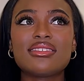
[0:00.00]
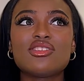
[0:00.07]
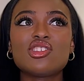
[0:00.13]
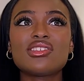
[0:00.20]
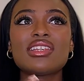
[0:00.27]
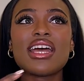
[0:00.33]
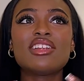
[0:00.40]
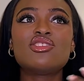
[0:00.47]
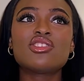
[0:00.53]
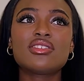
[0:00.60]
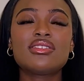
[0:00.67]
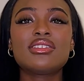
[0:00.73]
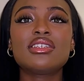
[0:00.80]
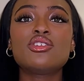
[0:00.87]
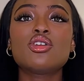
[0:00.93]
Just
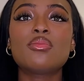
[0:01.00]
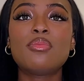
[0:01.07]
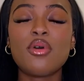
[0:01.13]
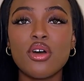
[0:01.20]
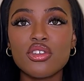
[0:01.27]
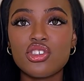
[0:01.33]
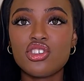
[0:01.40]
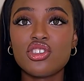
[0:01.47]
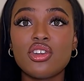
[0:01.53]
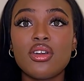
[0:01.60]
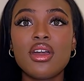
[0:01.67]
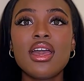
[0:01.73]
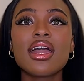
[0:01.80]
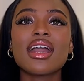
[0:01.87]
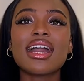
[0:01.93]
adjusting your posture
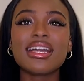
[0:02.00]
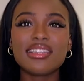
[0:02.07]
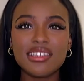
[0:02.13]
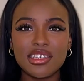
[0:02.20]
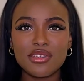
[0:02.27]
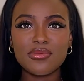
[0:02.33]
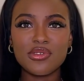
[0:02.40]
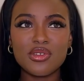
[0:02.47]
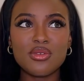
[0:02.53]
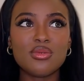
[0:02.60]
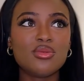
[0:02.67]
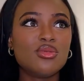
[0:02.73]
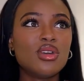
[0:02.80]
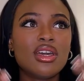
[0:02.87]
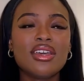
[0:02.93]
can give
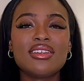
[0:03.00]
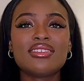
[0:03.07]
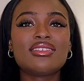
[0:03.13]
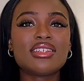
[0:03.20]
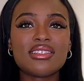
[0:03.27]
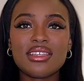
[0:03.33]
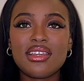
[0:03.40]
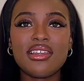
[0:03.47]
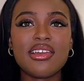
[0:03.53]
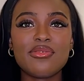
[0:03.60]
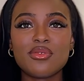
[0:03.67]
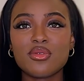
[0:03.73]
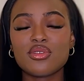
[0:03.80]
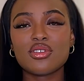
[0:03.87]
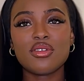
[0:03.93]
you certain
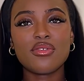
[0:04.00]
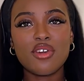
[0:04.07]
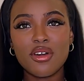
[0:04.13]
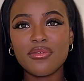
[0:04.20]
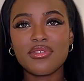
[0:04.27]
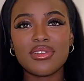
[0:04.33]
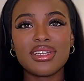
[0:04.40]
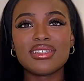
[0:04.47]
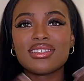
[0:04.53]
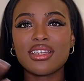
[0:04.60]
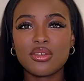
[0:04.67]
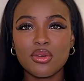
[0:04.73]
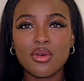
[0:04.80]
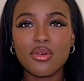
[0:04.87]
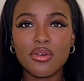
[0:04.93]
levels of confidence
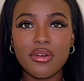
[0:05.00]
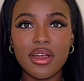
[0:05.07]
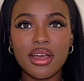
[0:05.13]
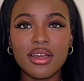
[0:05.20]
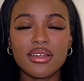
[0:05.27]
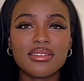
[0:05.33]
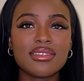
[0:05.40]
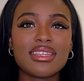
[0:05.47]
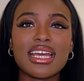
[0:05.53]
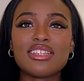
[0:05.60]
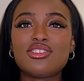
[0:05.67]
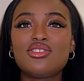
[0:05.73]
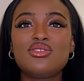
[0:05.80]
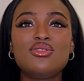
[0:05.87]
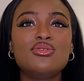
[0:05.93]
and aura
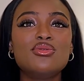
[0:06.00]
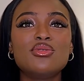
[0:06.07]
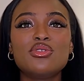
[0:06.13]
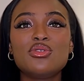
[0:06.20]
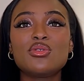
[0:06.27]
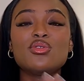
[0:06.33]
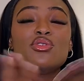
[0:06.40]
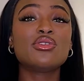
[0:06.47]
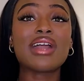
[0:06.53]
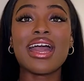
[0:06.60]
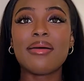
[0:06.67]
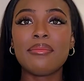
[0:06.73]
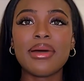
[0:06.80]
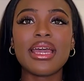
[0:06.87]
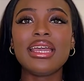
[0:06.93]
that you
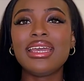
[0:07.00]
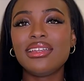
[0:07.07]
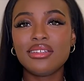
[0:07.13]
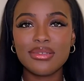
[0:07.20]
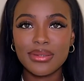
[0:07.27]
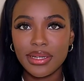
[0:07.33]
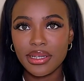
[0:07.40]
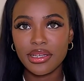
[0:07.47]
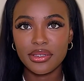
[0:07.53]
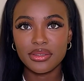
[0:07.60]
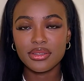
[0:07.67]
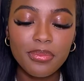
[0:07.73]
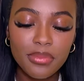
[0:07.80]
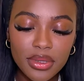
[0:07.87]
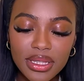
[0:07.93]
can't buy anywhere else.
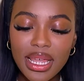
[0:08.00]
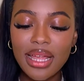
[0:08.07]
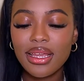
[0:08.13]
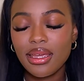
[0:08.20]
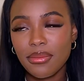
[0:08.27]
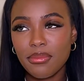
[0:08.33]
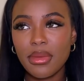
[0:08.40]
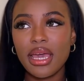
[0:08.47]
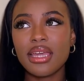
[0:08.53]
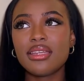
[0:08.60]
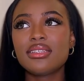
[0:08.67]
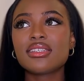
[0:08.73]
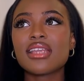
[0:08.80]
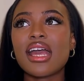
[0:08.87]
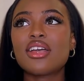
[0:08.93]
Put that in
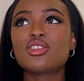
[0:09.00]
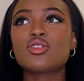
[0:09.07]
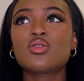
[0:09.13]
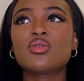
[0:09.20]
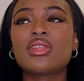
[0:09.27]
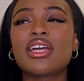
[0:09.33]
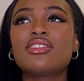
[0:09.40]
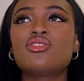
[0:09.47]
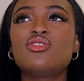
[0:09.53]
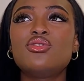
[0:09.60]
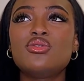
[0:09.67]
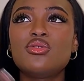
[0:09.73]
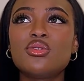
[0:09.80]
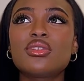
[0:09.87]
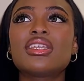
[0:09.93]
mind, so that you
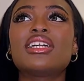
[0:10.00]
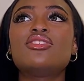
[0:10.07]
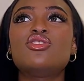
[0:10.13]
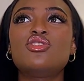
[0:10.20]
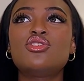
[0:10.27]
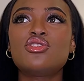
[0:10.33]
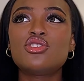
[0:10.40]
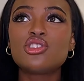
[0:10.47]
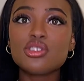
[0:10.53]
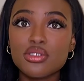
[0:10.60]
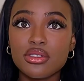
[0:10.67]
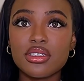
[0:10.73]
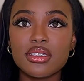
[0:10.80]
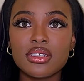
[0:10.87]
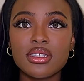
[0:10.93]
know that you
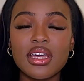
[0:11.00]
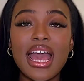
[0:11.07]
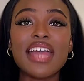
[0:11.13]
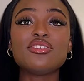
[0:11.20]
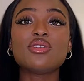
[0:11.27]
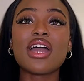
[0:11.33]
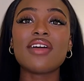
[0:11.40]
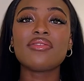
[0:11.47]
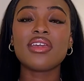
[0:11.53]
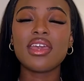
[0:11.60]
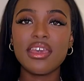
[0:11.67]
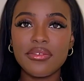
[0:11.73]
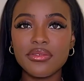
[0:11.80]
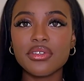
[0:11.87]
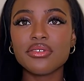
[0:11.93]
should, and you have
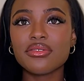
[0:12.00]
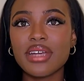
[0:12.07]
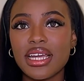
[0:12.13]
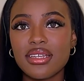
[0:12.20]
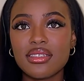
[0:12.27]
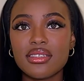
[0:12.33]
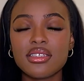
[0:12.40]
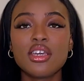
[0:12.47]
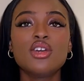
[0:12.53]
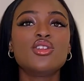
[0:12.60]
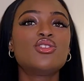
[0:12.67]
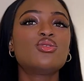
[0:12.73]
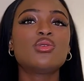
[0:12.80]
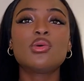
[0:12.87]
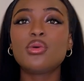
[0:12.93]
every right
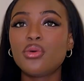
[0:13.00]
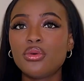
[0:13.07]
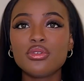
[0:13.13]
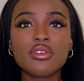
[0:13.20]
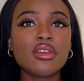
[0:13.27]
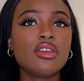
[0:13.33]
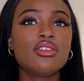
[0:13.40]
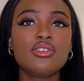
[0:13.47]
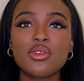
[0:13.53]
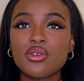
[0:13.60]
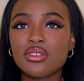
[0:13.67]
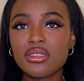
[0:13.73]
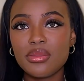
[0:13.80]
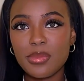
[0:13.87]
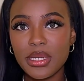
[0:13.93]
to own your
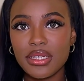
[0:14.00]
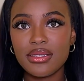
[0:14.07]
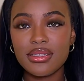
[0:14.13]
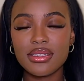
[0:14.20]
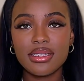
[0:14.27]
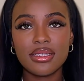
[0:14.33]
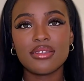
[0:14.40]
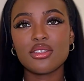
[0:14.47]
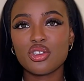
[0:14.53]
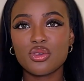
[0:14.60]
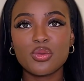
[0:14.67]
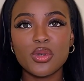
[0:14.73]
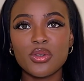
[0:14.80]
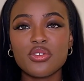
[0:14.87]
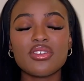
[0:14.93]
space in this
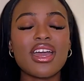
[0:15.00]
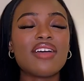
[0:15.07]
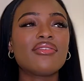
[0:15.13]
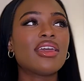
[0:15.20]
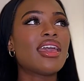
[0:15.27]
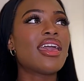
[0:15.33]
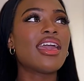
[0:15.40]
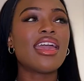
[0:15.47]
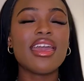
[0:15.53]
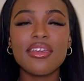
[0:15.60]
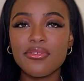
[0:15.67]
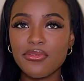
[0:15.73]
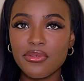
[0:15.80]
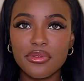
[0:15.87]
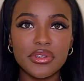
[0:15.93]
world. You have
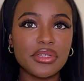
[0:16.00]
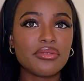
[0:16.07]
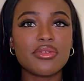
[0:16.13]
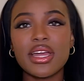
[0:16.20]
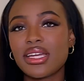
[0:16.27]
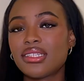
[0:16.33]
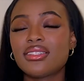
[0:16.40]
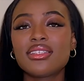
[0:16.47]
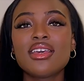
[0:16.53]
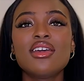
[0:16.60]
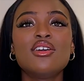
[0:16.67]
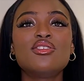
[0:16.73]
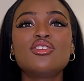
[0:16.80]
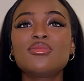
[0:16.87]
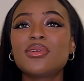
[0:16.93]
every right.
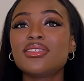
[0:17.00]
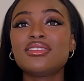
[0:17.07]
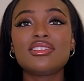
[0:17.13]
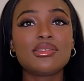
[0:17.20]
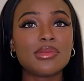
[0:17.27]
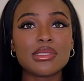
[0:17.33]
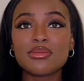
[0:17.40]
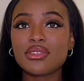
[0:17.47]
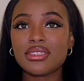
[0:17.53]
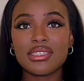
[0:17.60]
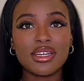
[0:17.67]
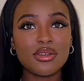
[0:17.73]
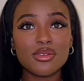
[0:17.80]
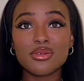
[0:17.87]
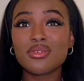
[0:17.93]
Nobody should be able to
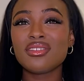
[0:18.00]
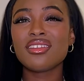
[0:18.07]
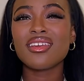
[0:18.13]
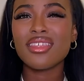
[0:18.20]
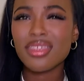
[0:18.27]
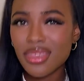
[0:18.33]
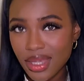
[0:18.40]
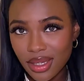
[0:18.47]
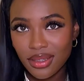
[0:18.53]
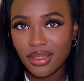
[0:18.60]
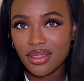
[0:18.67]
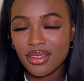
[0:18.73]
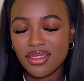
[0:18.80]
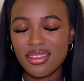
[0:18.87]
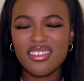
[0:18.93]
tell you
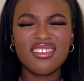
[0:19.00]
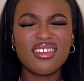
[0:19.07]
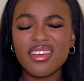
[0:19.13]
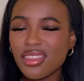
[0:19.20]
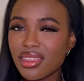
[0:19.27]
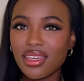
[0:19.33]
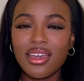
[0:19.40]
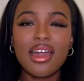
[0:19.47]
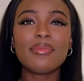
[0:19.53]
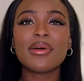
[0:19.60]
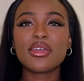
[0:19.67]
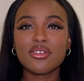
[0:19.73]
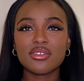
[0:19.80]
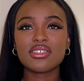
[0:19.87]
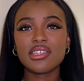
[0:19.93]
nothing about
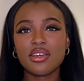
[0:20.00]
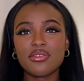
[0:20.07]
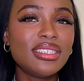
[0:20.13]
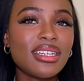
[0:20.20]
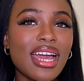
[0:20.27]
yourself.